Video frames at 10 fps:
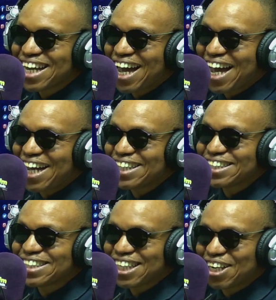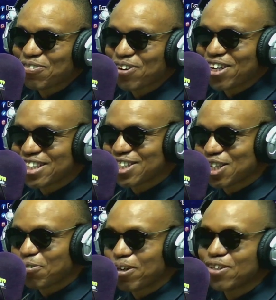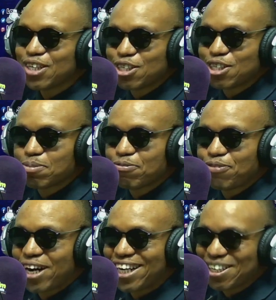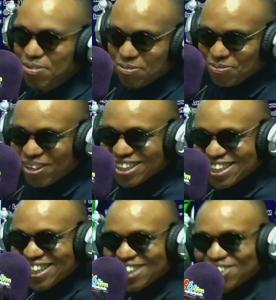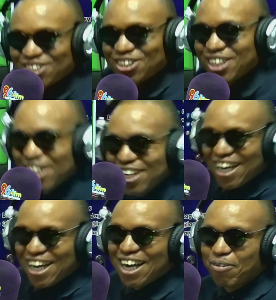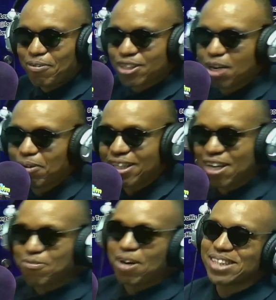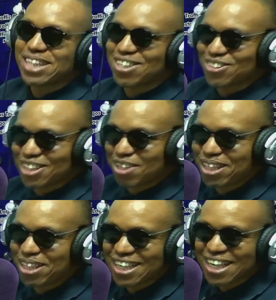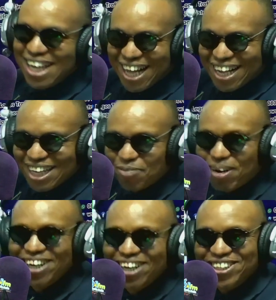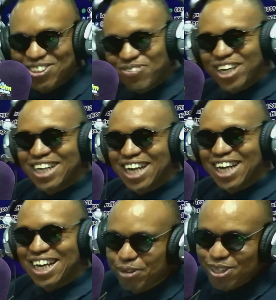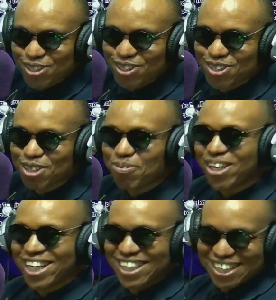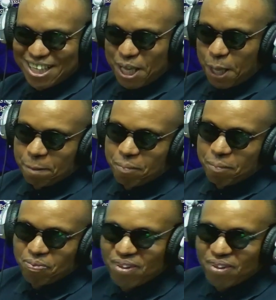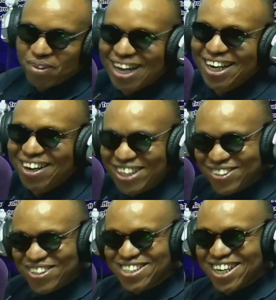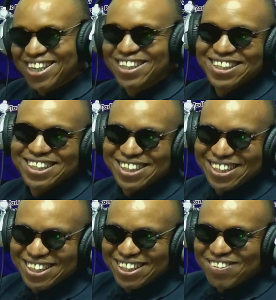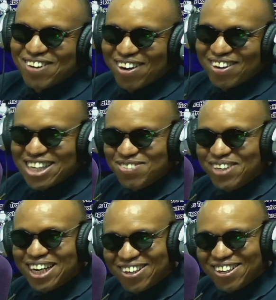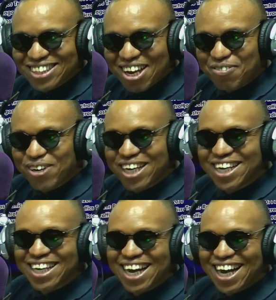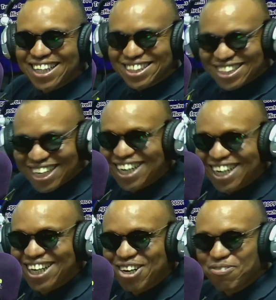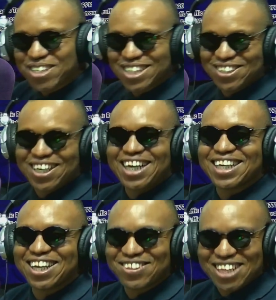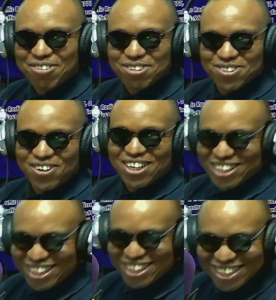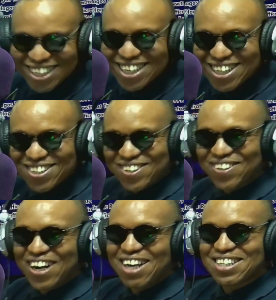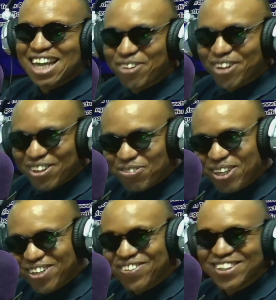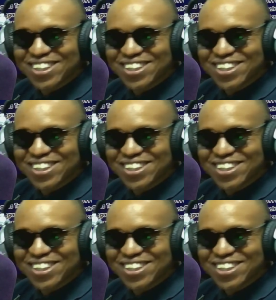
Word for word: And uh, of course, he's someone who's been very much in the industry uh, when we talk about environmental sustainability. Elder Michael Somoye, nice to have you in the studios. Good morning. God bless you. And how are you doing, sir? I'm fine. Wow, it's been a long time we had uh, a conversation and a long time we saw actually. So, how is life going on with you?